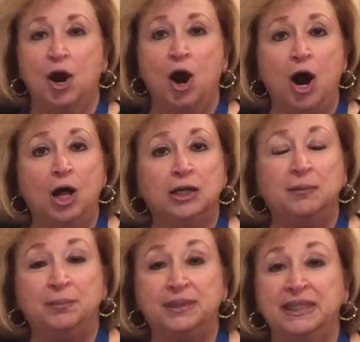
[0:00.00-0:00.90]
all
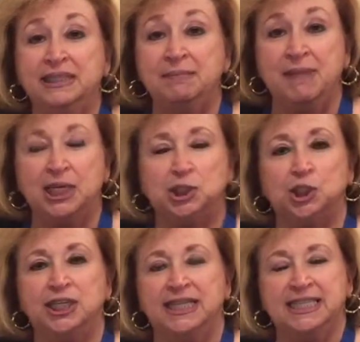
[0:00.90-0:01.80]
completely
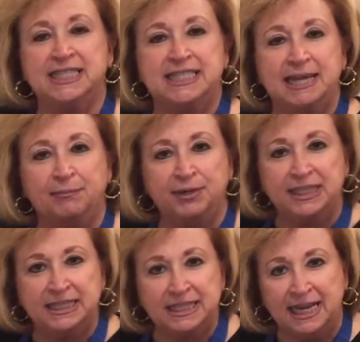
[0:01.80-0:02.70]
measured and in separate
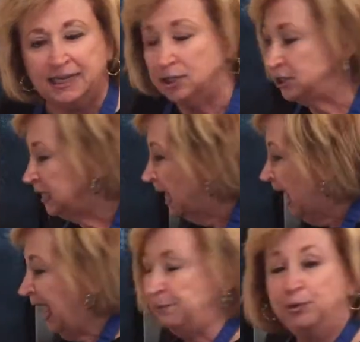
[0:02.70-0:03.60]
containers,
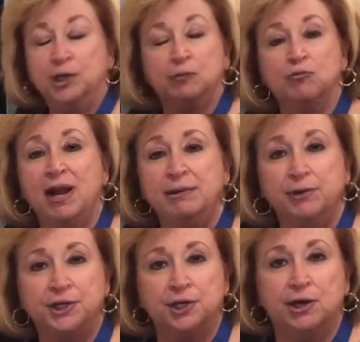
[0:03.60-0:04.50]
and put it right
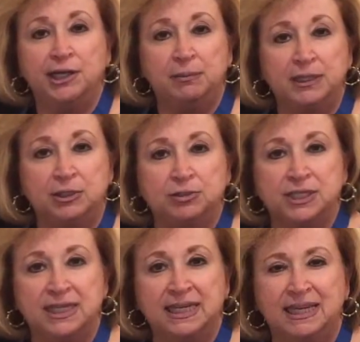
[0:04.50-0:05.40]
where you're going to be
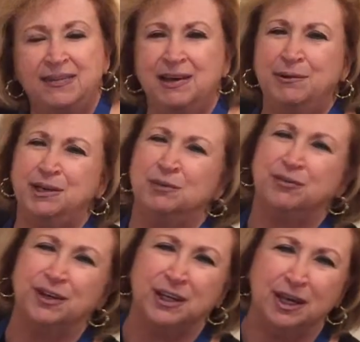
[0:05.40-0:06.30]
using it, and that way you don't
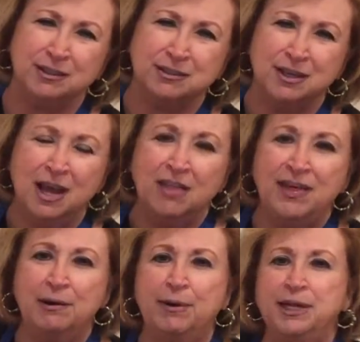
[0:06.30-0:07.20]
forget.
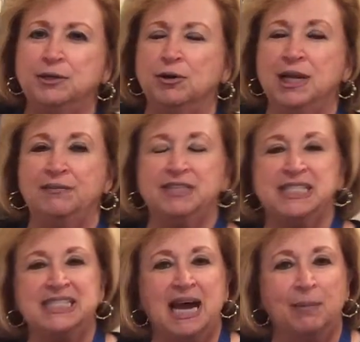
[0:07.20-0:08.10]
That way you don't have to
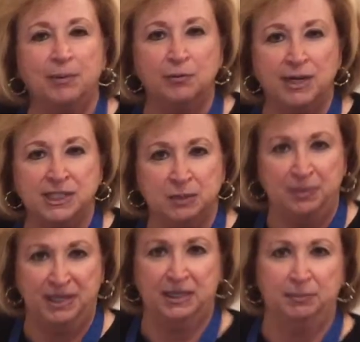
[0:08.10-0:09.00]
stop a
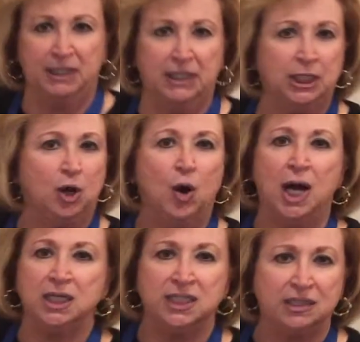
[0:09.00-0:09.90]
recipe in the middle and go
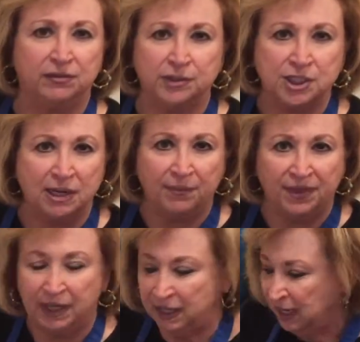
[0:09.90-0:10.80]
hunting for
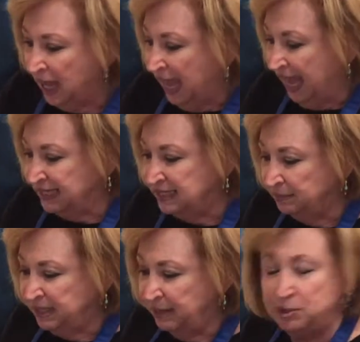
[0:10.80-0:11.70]
something. And
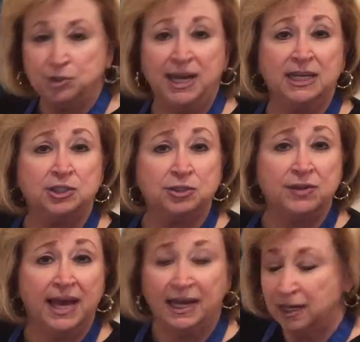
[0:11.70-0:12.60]
sometimes you can't do
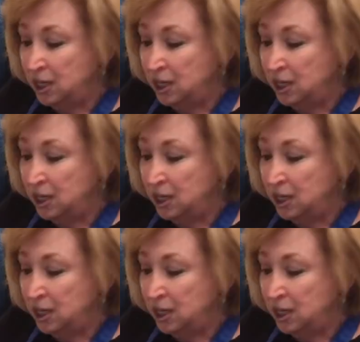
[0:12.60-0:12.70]
that,